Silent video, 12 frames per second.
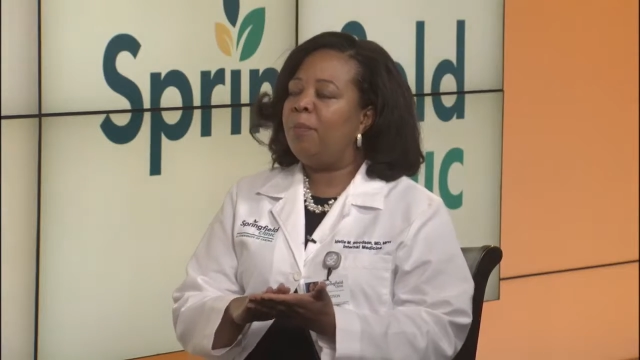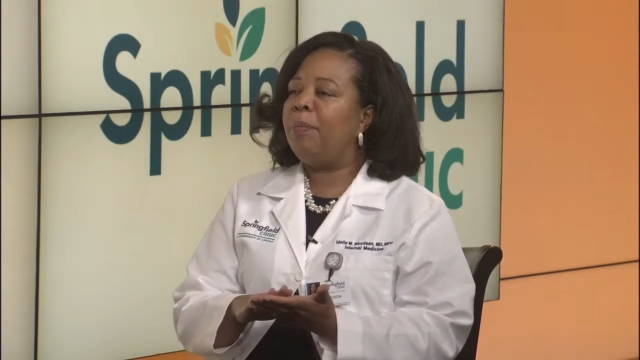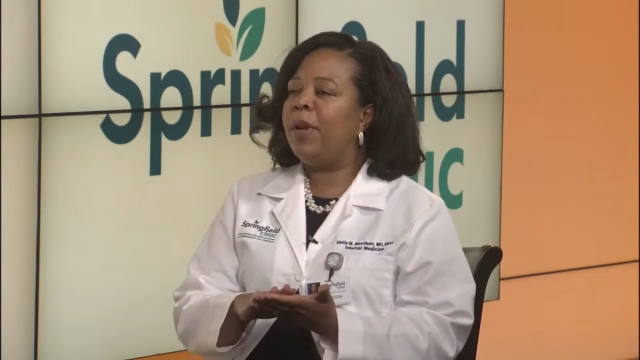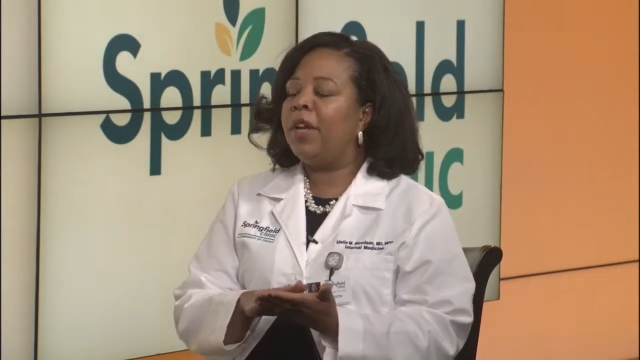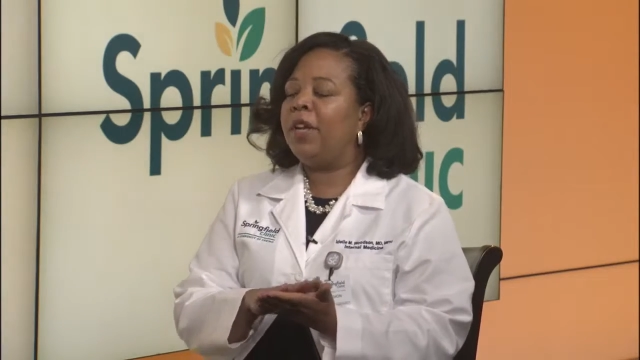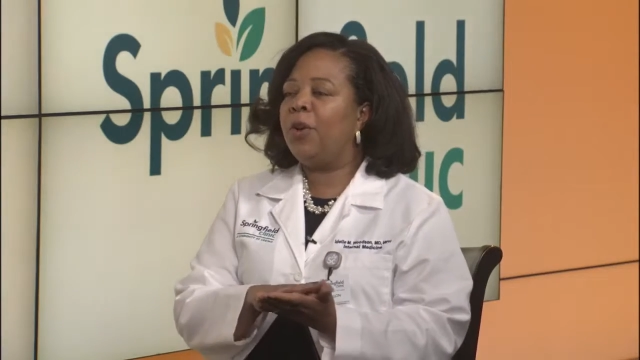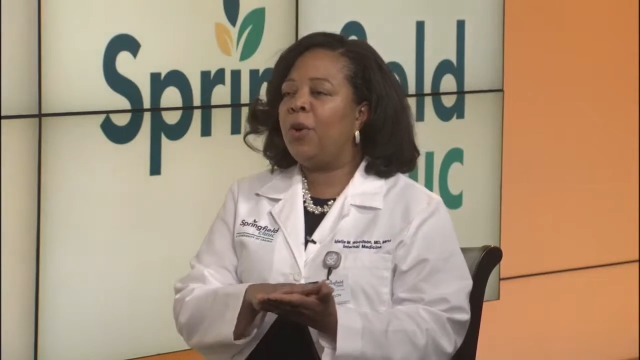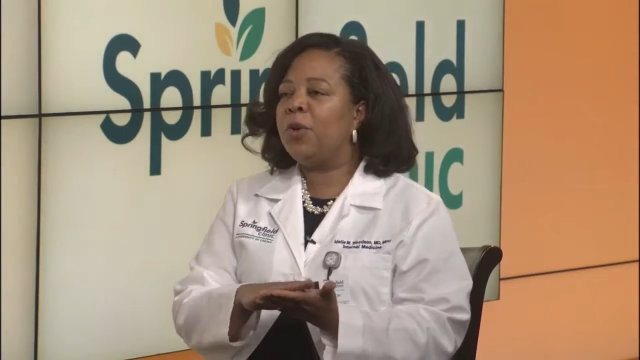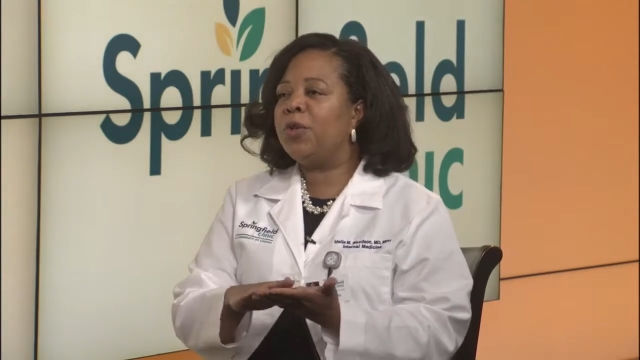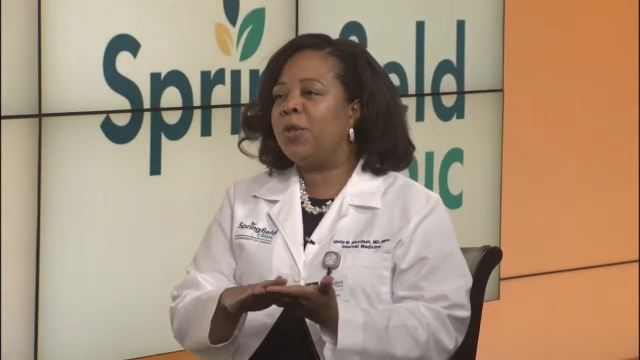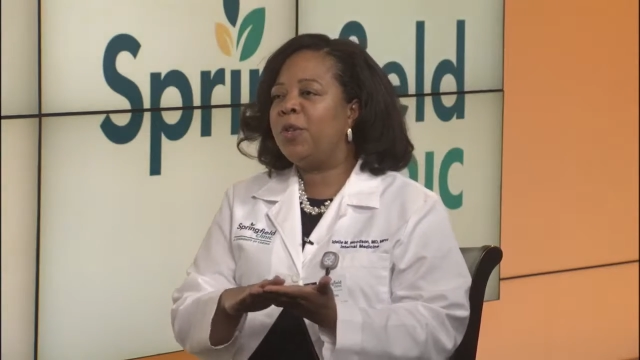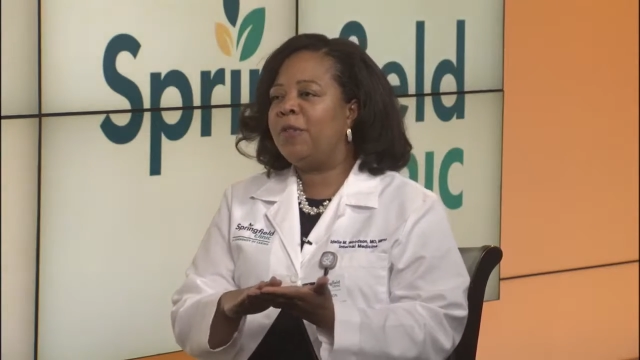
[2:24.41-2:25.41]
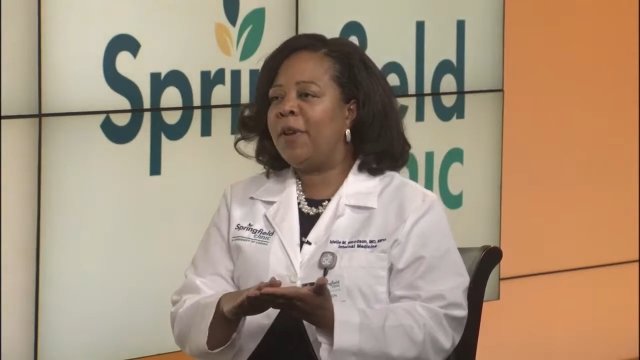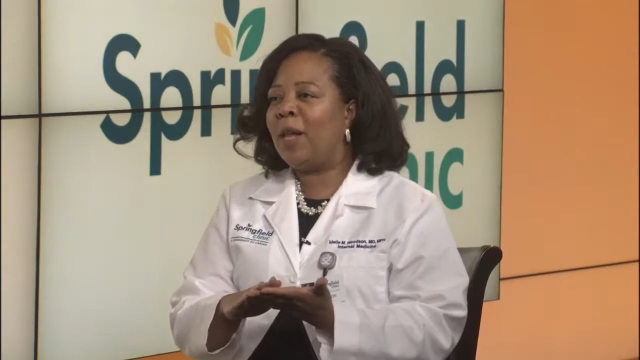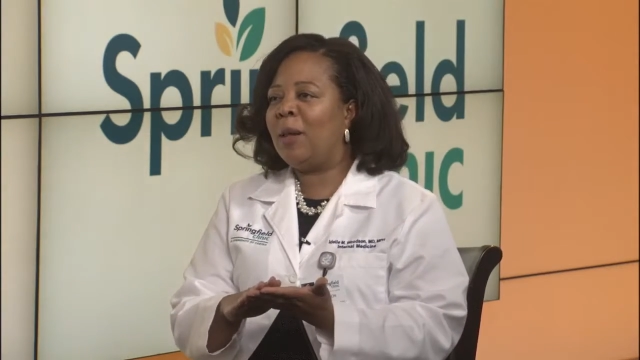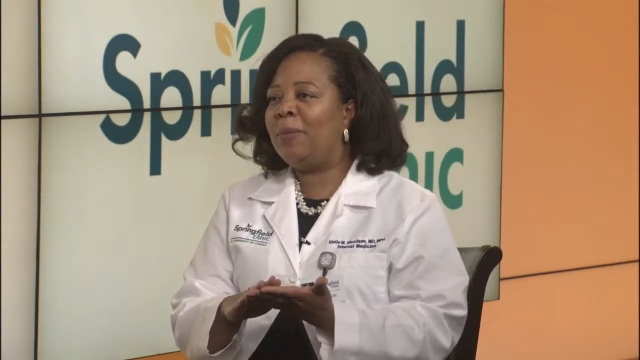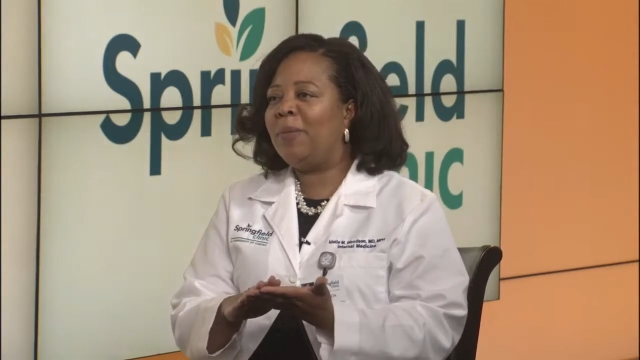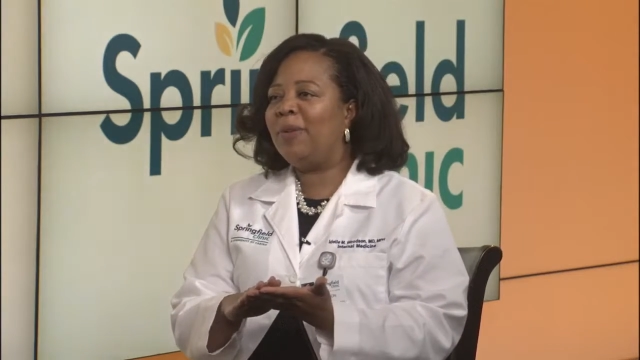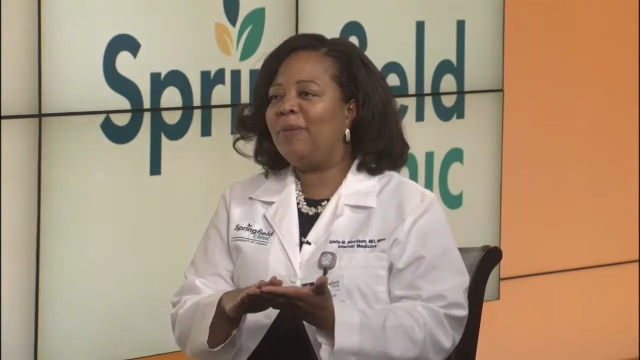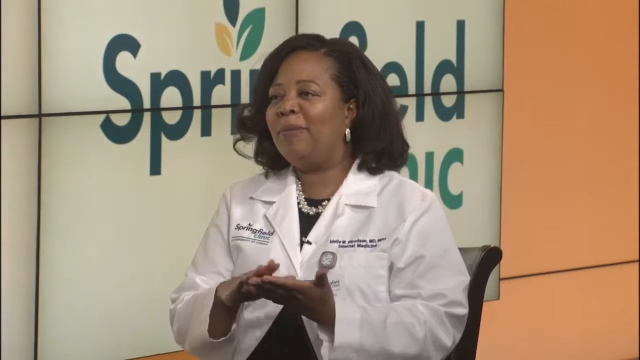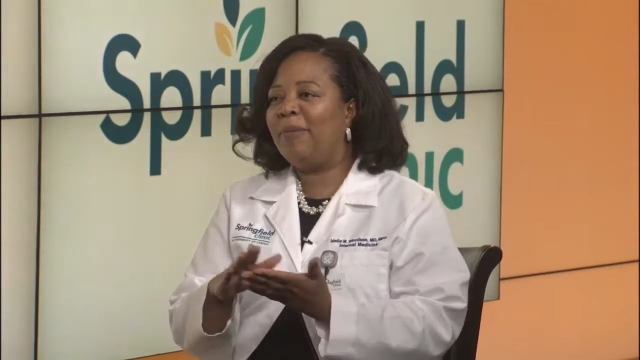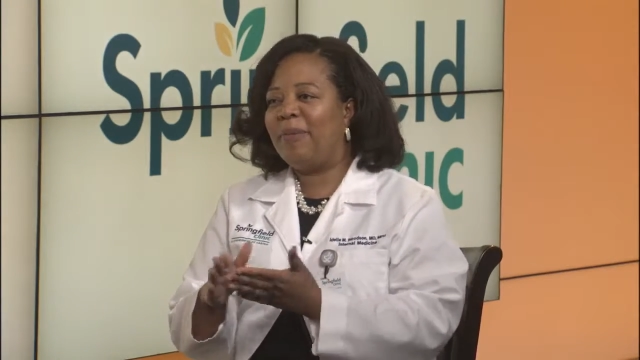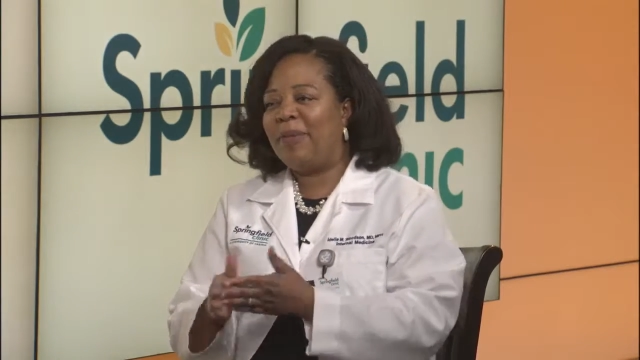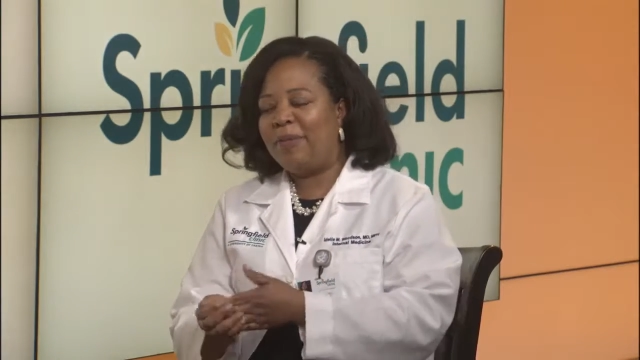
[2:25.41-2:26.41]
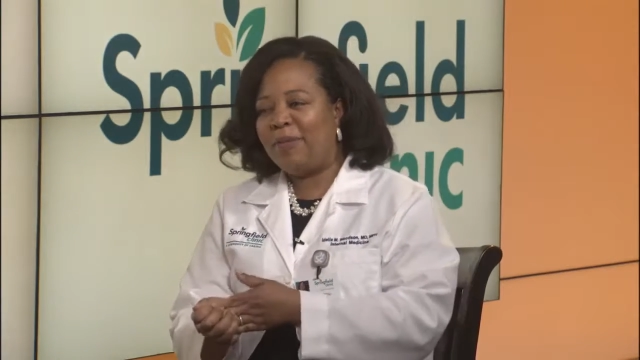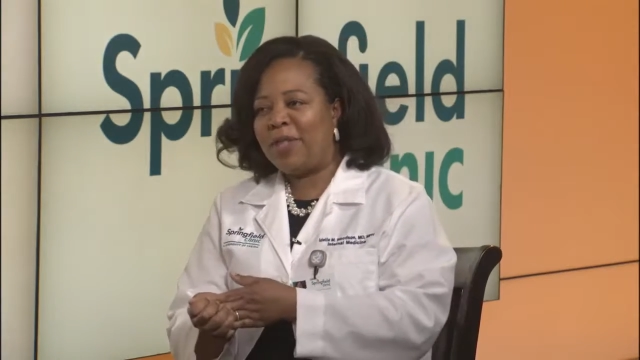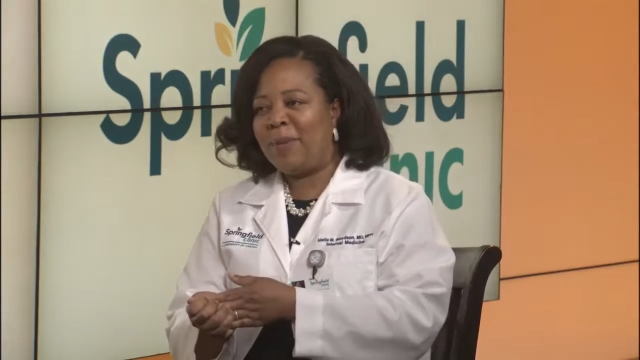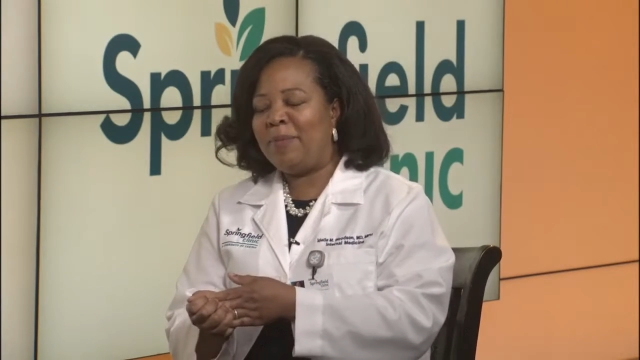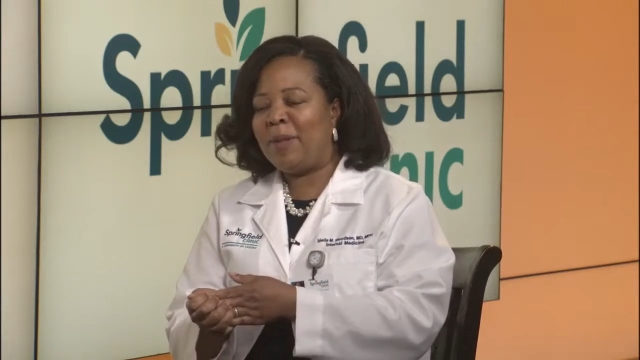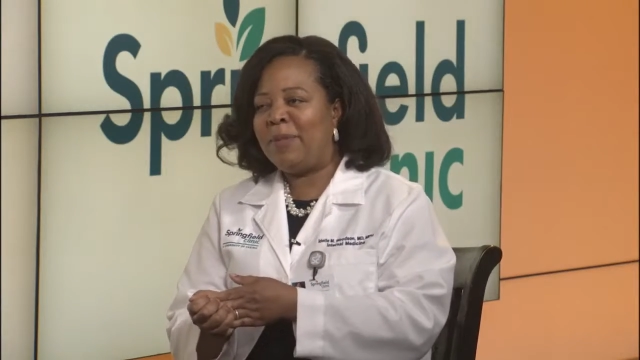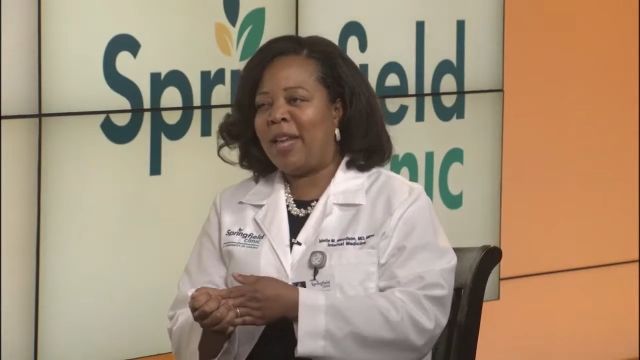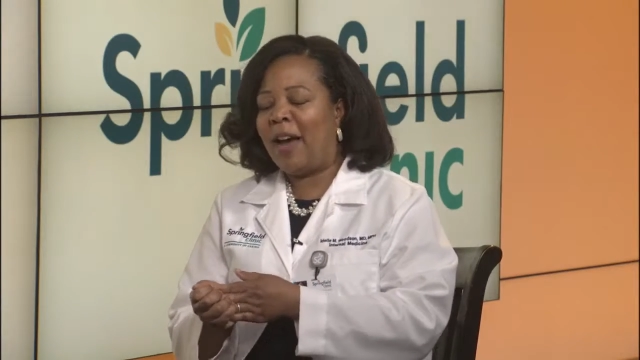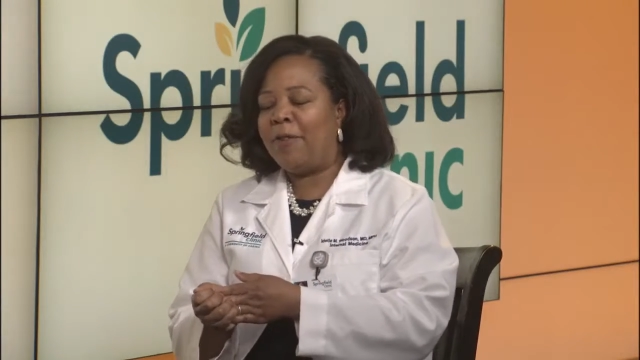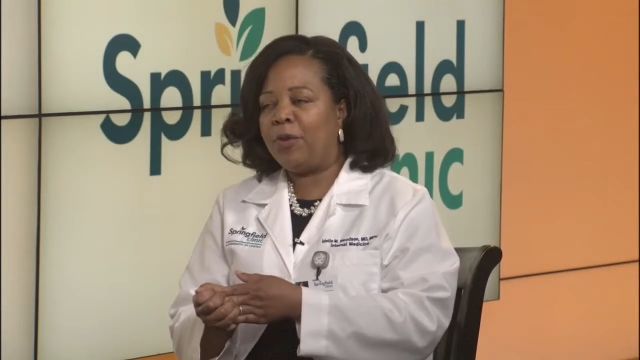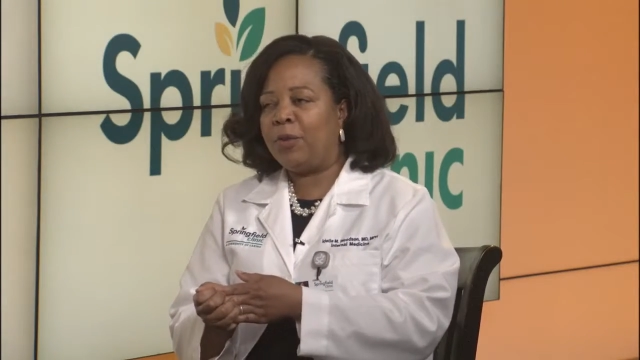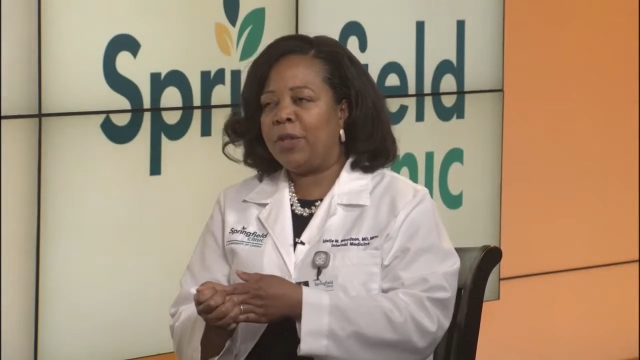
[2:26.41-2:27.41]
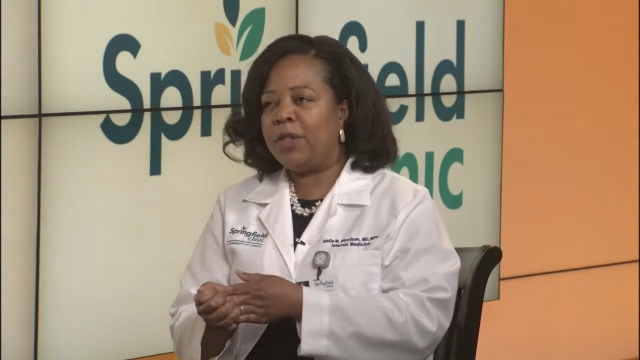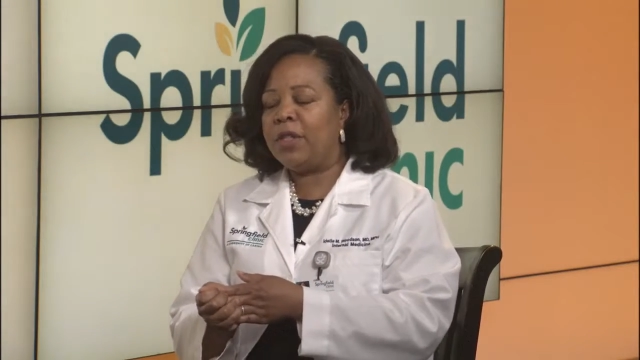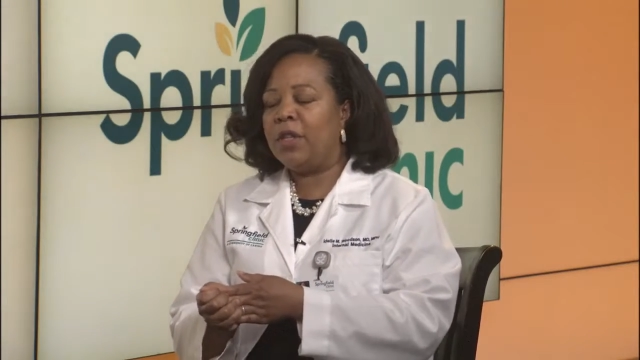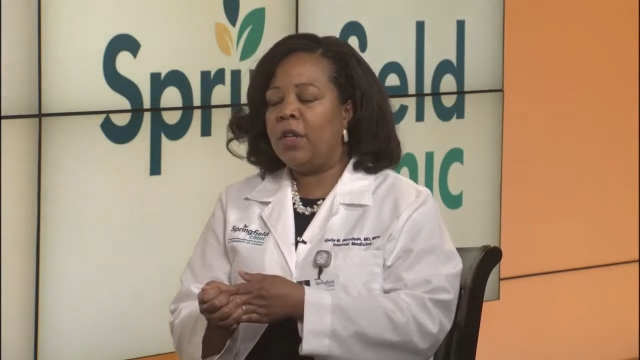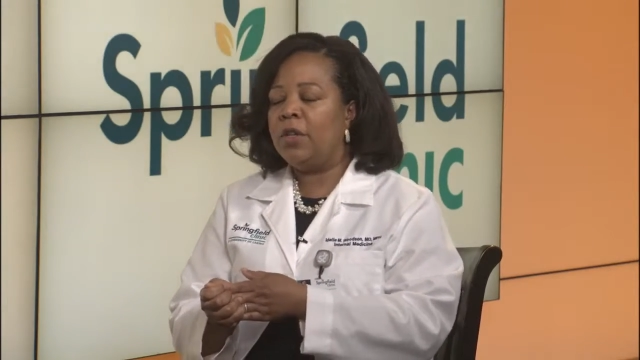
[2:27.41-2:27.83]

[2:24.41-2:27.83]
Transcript: but it can also develop symptoms afterwards.